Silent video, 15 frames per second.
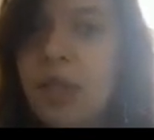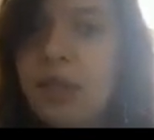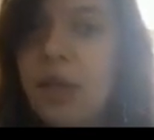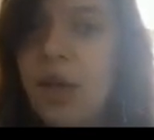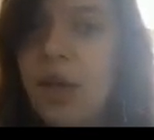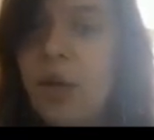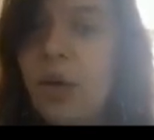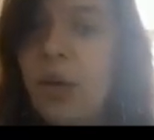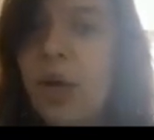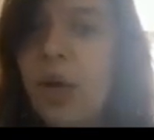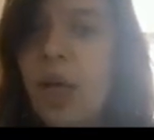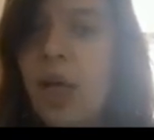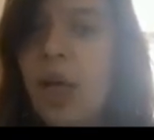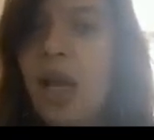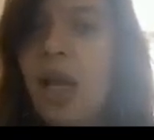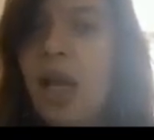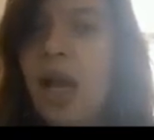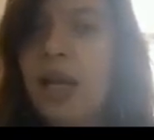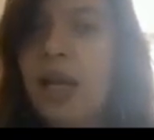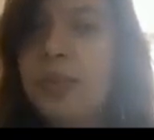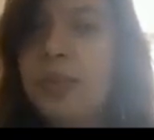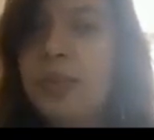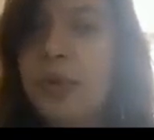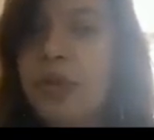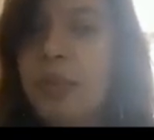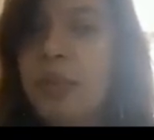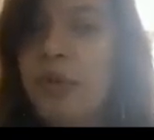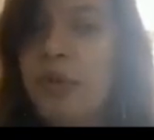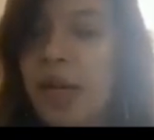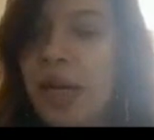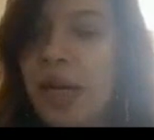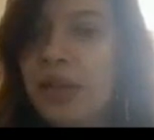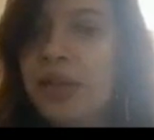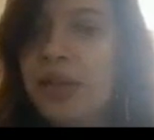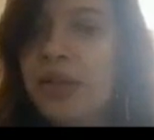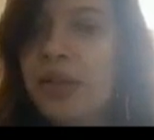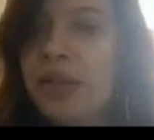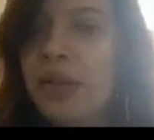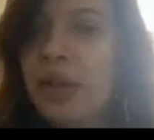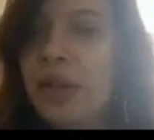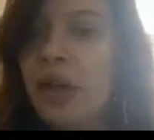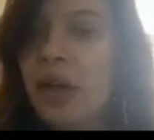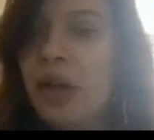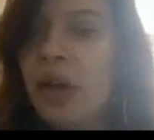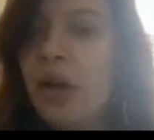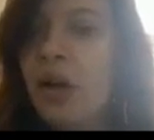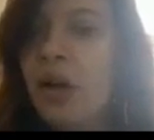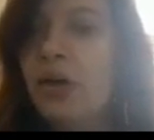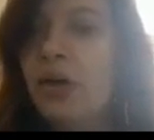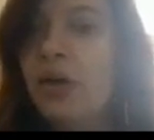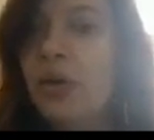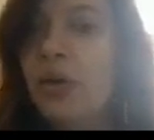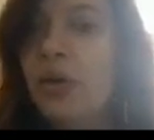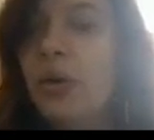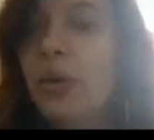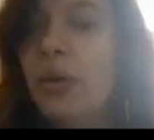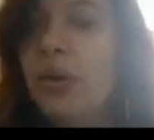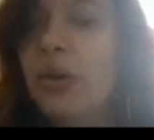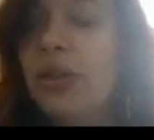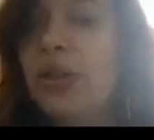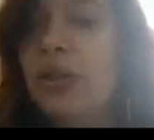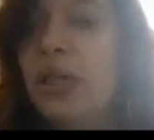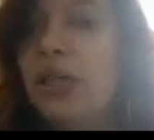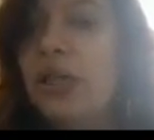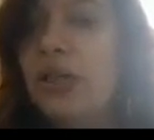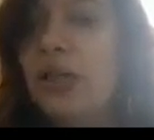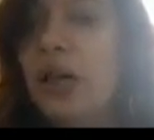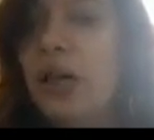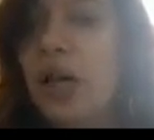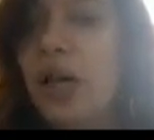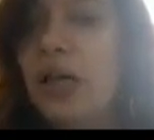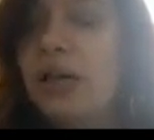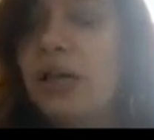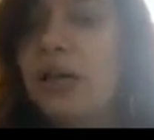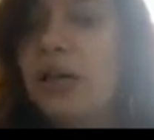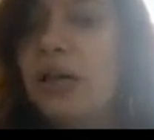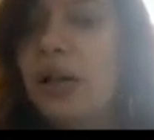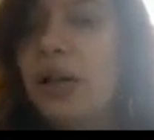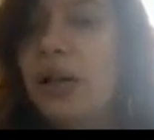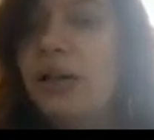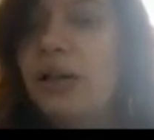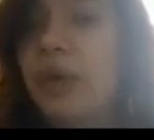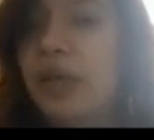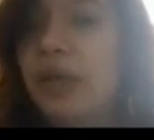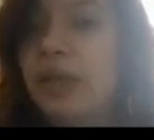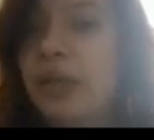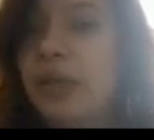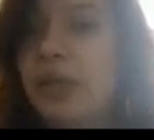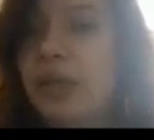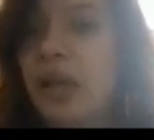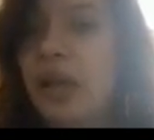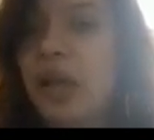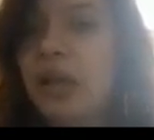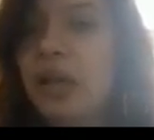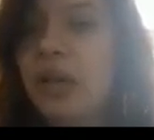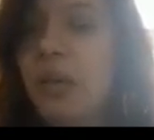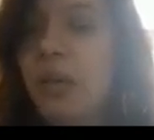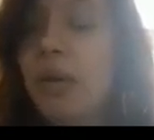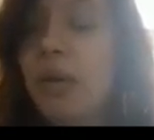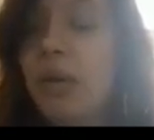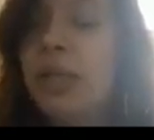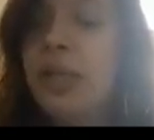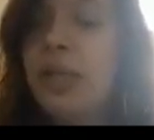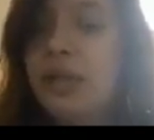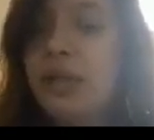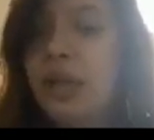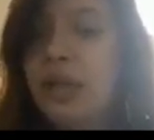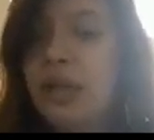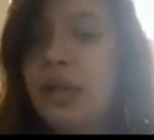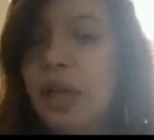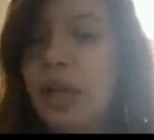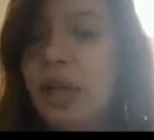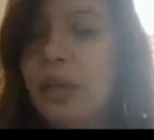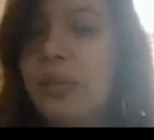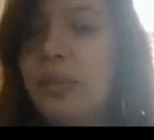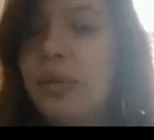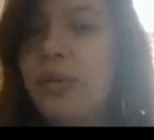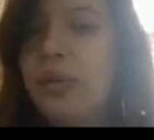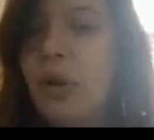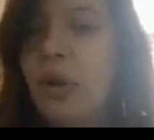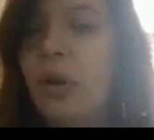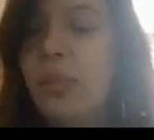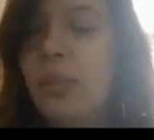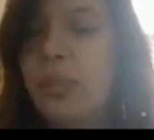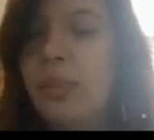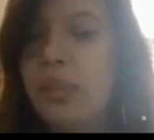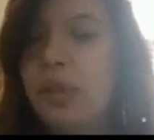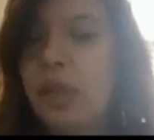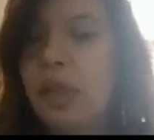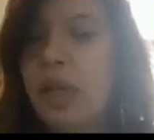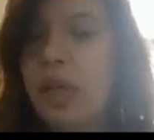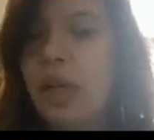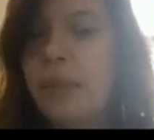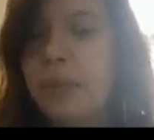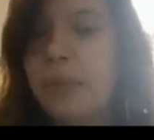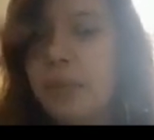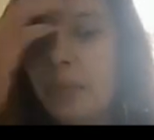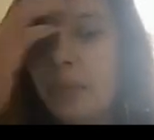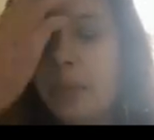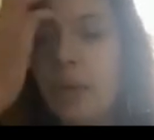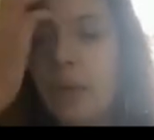So attribution providers, you would see this as a direct install or an install that comes from the